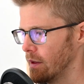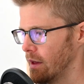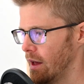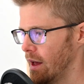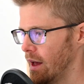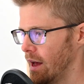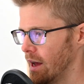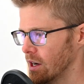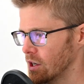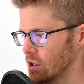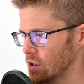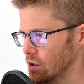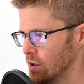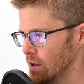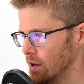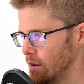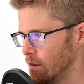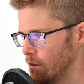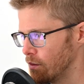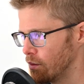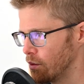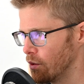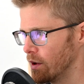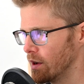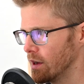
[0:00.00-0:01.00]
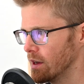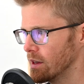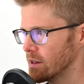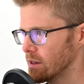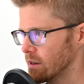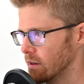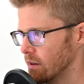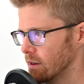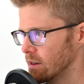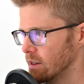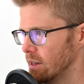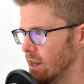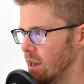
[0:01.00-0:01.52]
Actually bring it to
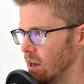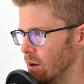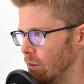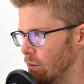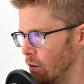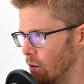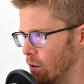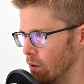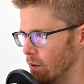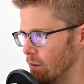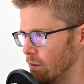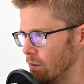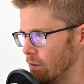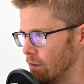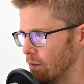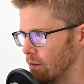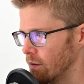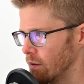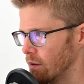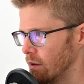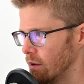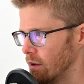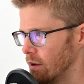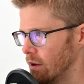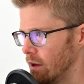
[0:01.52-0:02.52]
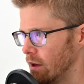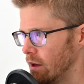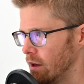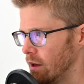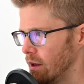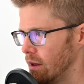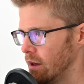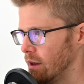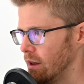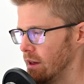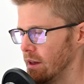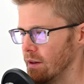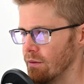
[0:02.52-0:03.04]
the table.
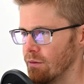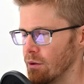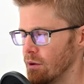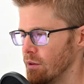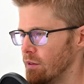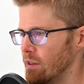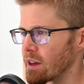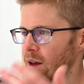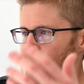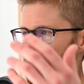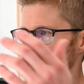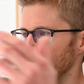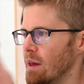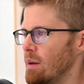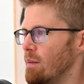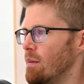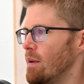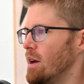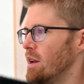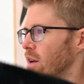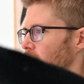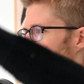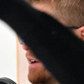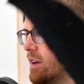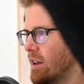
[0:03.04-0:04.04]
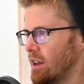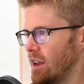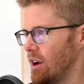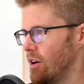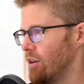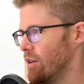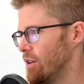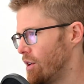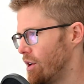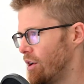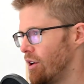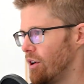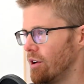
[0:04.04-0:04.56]
For them, they might not care
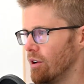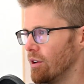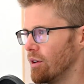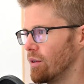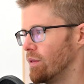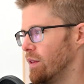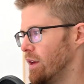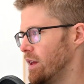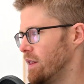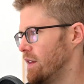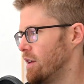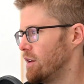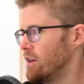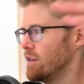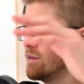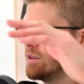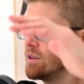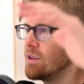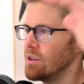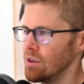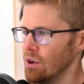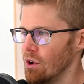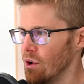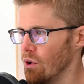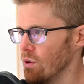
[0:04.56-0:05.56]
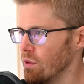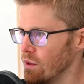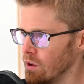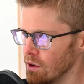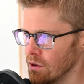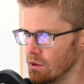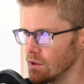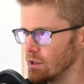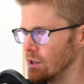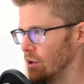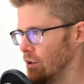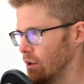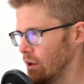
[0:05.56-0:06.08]
at all. They don't even know that you're
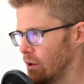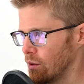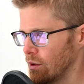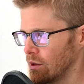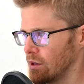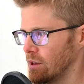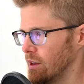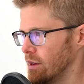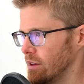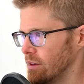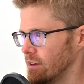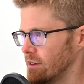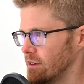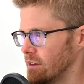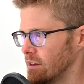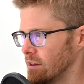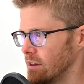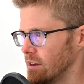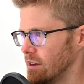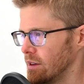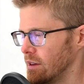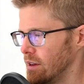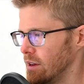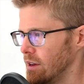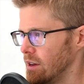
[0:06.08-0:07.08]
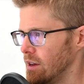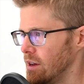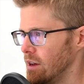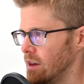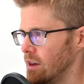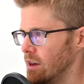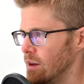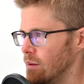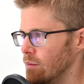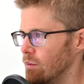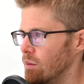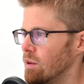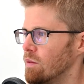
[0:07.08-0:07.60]
dealing with this.
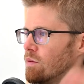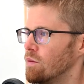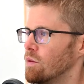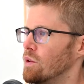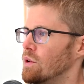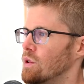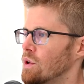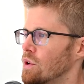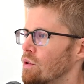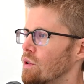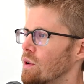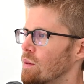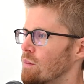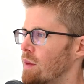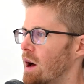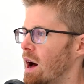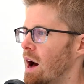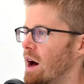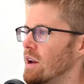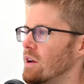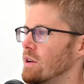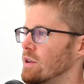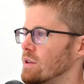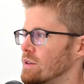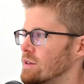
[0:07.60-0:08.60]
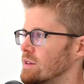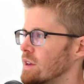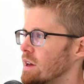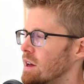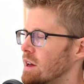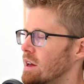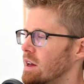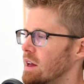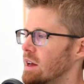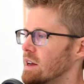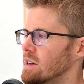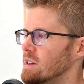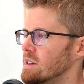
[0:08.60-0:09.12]
But for you, it matters.
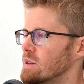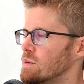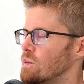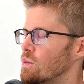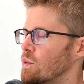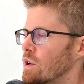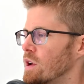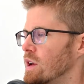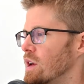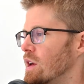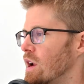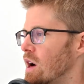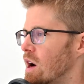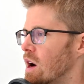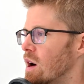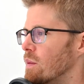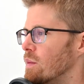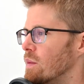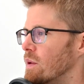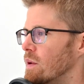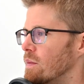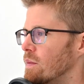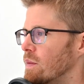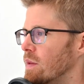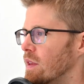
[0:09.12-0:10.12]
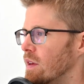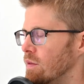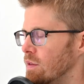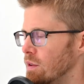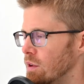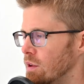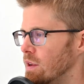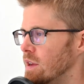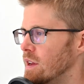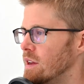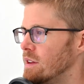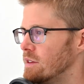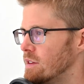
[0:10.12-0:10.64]
And just bring it up if you
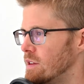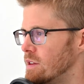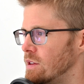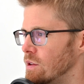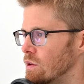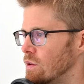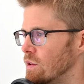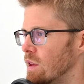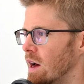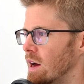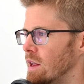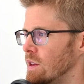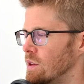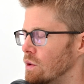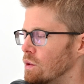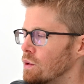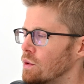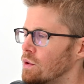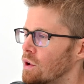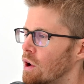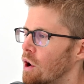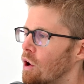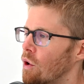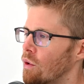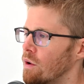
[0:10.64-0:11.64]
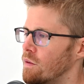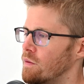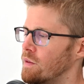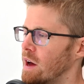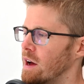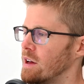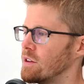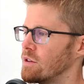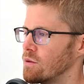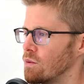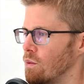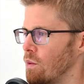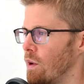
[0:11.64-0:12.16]
need to do that. You'll know if
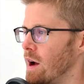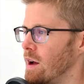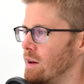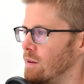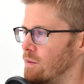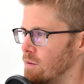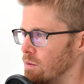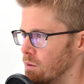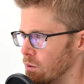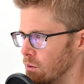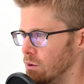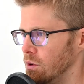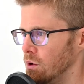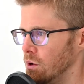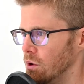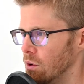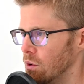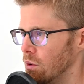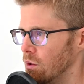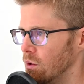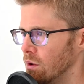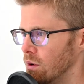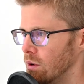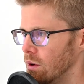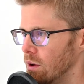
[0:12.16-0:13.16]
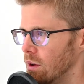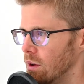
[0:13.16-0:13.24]
that's right for you.